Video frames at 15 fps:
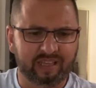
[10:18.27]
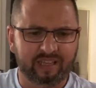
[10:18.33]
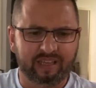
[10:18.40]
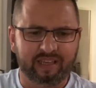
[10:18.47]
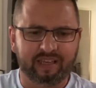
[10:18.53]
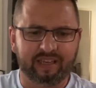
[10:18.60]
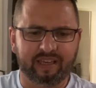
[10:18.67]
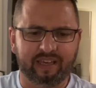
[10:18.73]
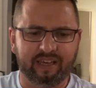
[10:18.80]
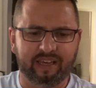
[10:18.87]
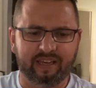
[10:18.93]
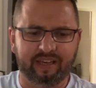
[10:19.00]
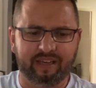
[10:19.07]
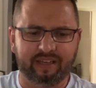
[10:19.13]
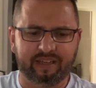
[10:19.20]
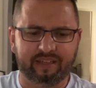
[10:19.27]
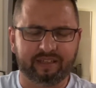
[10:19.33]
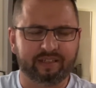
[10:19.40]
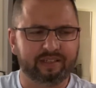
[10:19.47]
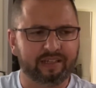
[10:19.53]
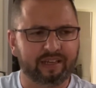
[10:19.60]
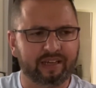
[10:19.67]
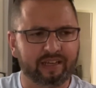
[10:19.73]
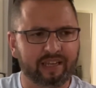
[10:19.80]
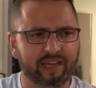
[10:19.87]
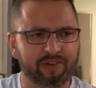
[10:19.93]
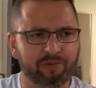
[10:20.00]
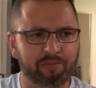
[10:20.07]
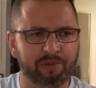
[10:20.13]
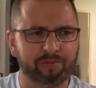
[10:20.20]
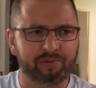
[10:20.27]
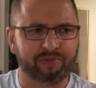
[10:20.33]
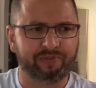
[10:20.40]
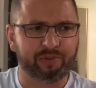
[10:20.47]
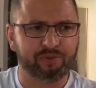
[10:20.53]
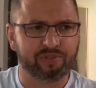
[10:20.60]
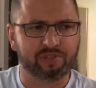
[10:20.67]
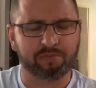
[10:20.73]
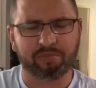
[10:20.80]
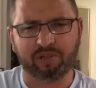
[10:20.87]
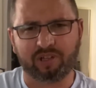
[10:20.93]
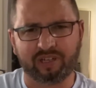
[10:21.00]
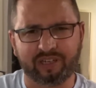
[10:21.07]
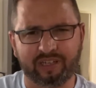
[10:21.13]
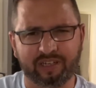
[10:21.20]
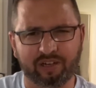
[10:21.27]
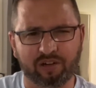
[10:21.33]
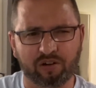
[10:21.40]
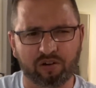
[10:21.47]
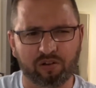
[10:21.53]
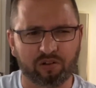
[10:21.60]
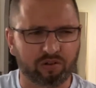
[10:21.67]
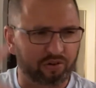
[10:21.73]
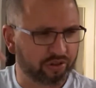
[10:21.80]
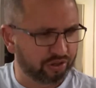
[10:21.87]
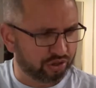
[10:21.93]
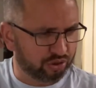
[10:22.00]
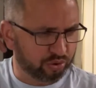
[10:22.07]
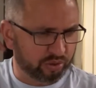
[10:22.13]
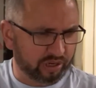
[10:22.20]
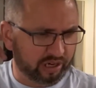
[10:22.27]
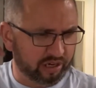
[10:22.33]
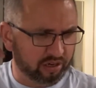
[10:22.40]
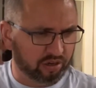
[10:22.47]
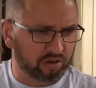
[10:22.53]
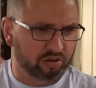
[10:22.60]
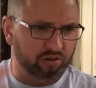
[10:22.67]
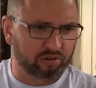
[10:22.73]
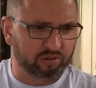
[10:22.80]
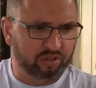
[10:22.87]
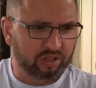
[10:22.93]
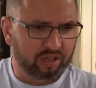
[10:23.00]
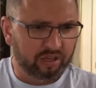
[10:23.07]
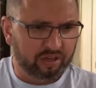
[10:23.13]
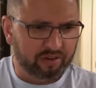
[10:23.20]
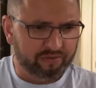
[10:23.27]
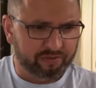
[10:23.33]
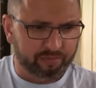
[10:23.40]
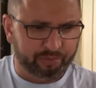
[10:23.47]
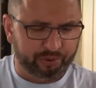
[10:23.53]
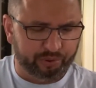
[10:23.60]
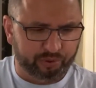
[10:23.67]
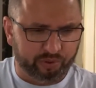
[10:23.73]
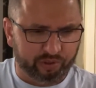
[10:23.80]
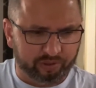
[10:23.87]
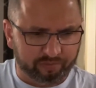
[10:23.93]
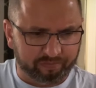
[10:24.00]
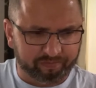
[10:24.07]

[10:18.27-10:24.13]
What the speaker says: he had, I can't remember if it was the blonde-headed girl or the short-haired girl from New York.